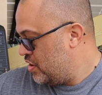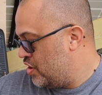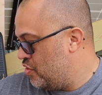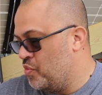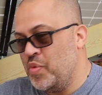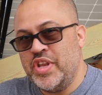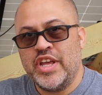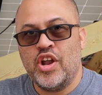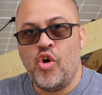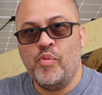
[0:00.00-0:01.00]
you know, when
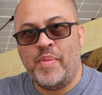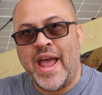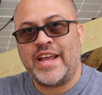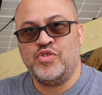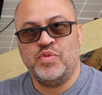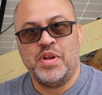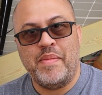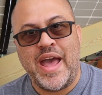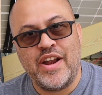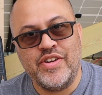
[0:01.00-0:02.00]
you get a whole package with the
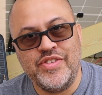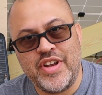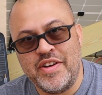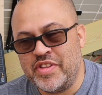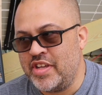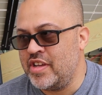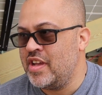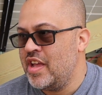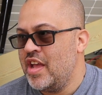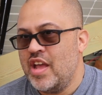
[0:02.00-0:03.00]
batteries and everything.